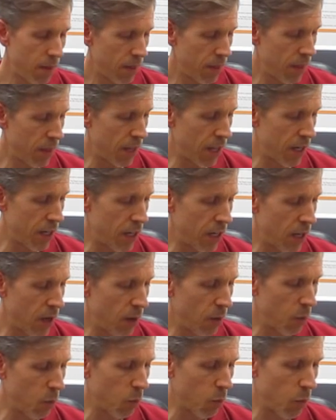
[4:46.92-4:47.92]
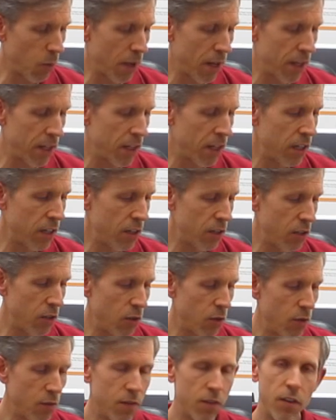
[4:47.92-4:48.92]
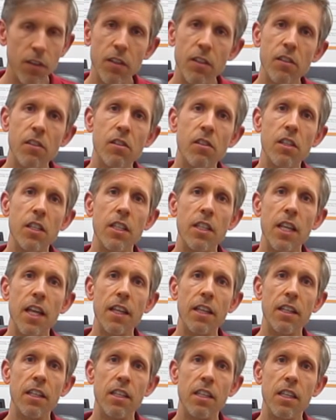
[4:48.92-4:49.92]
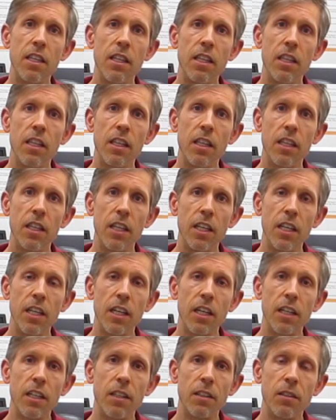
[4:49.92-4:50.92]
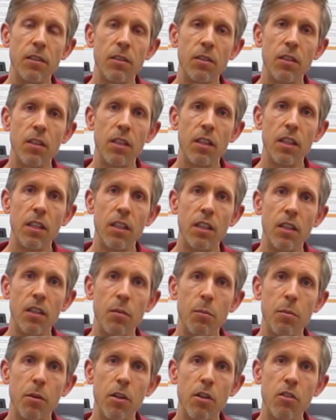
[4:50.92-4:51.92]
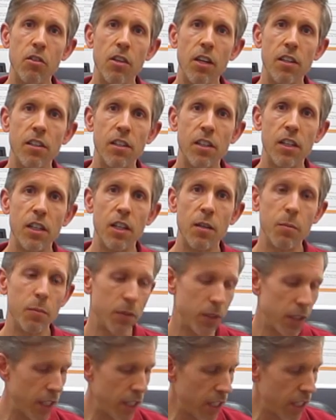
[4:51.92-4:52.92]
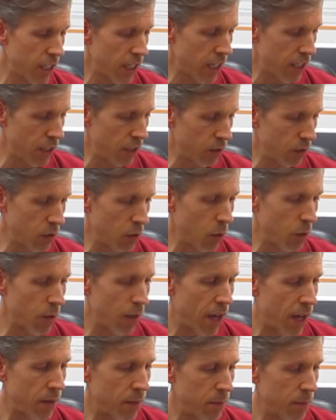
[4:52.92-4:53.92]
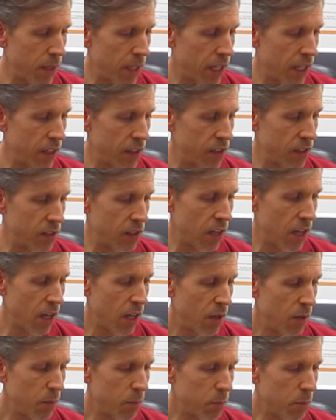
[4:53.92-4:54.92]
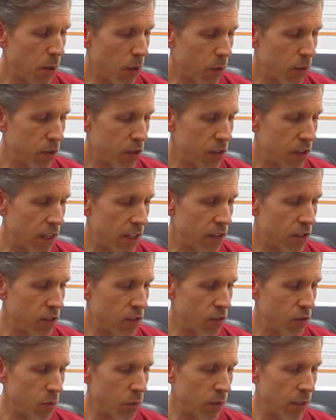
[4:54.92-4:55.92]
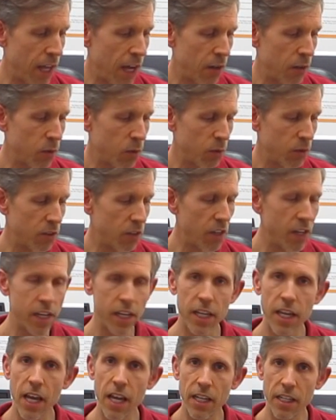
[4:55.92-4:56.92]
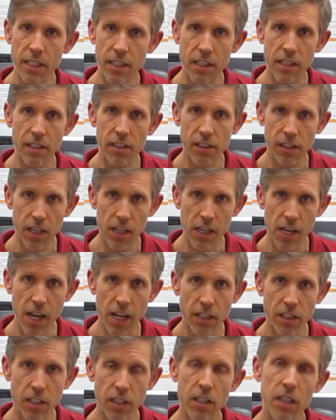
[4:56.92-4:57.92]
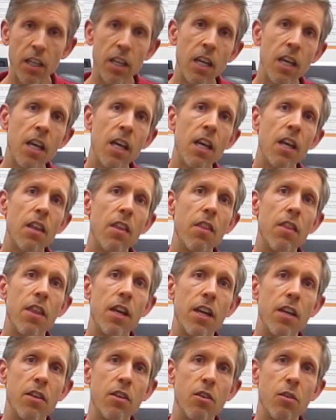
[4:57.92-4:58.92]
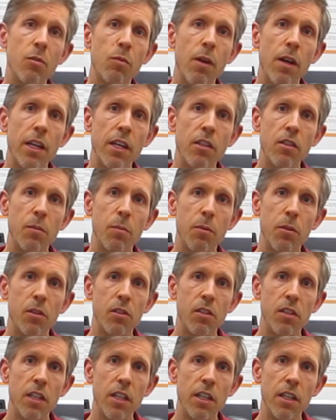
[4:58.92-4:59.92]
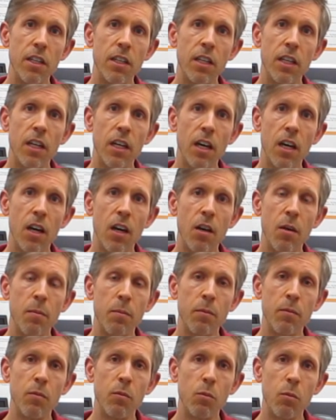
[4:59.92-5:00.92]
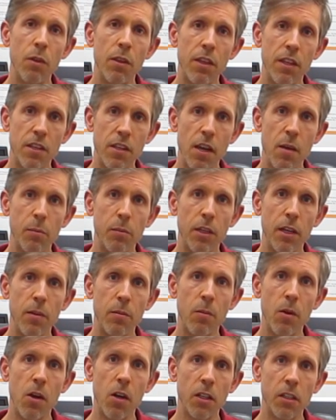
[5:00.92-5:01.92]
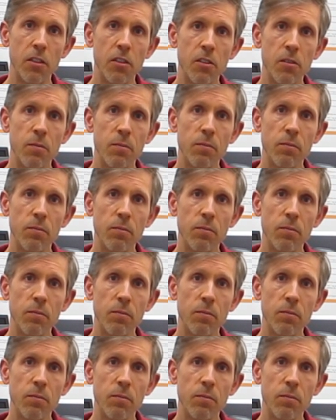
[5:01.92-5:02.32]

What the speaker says: Then when you've seen that the purge has completed, and you'll know that because both sensors will now say again disconnected, then you're ready to proceed with the template walks.